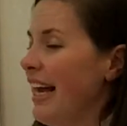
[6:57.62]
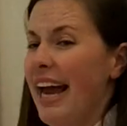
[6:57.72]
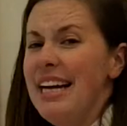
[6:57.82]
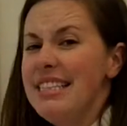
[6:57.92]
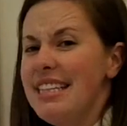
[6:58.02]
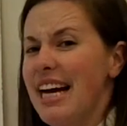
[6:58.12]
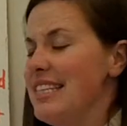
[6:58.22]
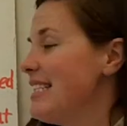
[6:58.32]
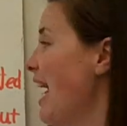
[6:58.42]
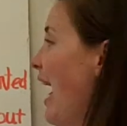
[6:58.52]
And it
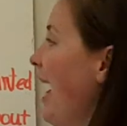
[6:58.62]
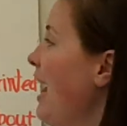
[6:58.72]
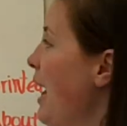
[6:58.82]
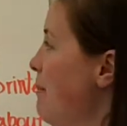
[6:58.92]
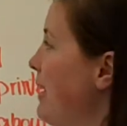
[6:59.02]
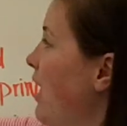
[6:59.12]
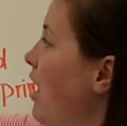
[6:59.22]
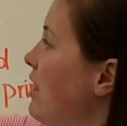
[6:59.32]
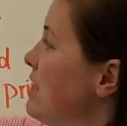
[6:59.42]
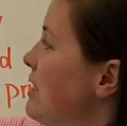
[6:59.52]
says that
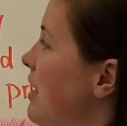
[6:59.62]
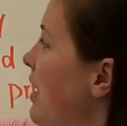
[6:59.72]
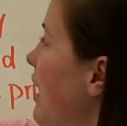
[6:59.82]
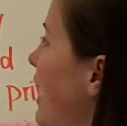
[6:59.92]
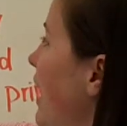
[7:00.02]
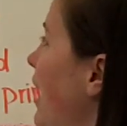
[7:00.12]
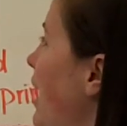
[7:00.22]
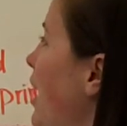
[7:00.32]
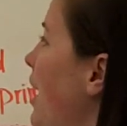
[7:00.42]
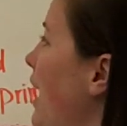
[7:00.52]
because
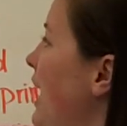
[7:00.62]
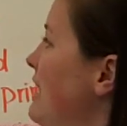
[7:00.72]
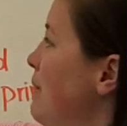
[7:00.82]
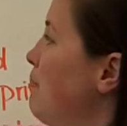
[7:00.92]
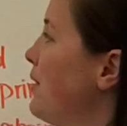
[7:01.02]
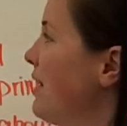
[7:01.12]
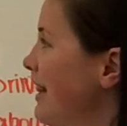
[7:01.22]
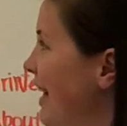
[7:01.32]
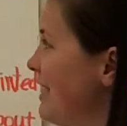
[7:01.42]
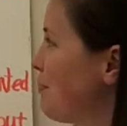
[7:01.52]
it's a book that is